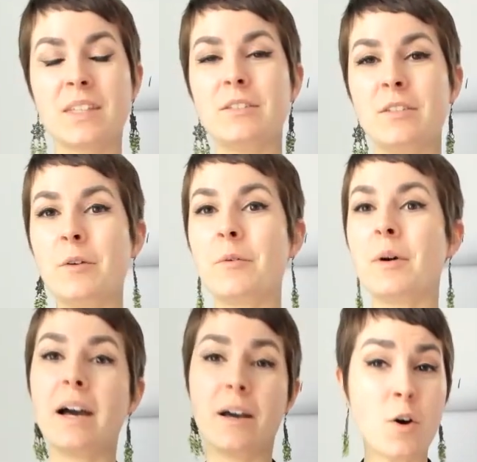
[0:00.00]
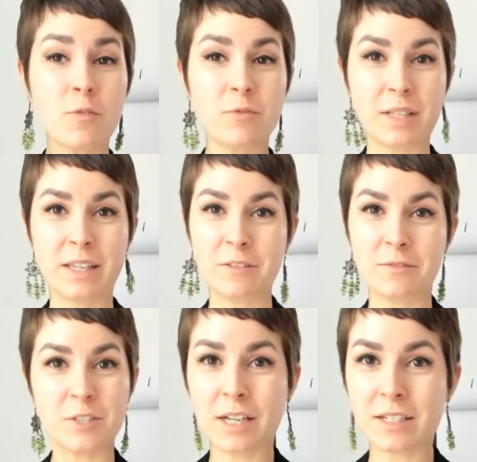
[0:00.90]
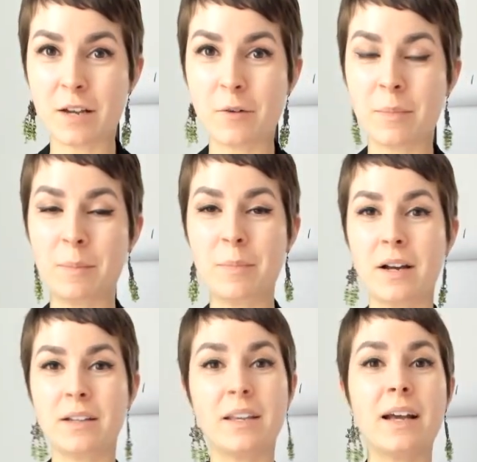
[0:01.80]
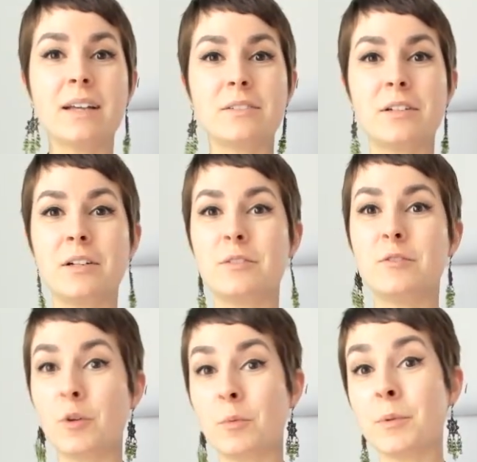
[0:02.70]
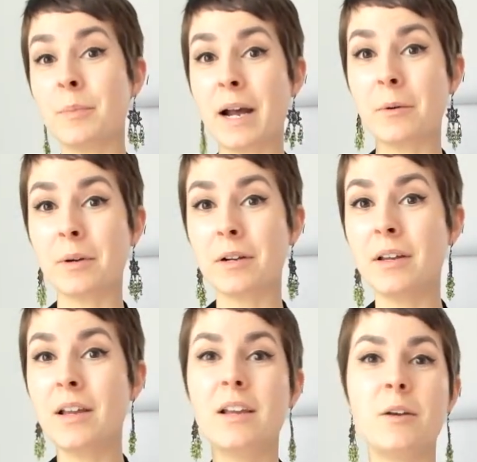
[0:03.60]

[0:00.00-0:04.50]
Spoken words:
So hopefully you've checked out my podcast called Sober Powered,